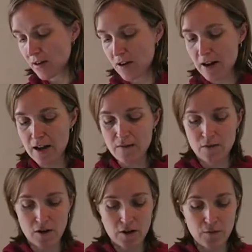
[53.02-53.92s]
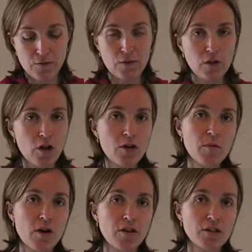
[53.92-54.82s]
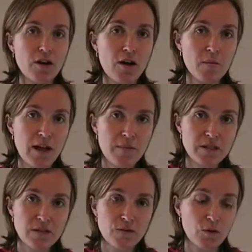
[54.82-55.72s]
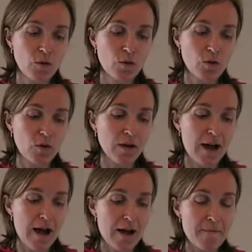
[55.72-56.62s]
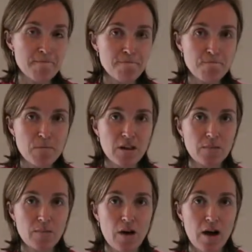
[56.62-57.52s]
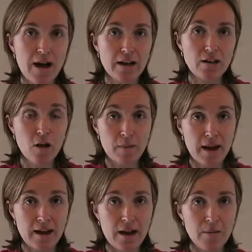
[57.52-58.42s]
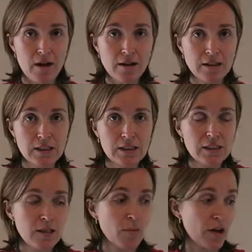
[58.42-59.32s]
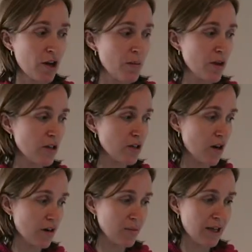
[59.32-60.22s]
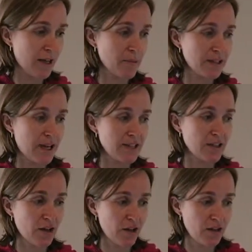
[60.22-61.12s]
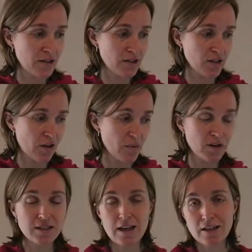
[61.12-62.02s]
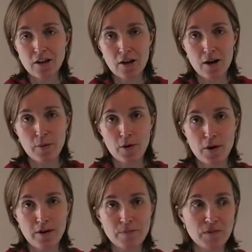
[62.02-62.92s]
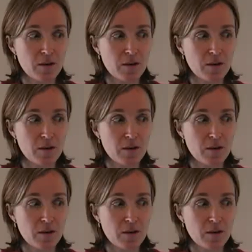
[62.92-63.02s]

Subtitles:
I have got a flow mode time lapse for my compact camera. My GoPro died on me a couple of days ago, so I'm not taking a GoPro.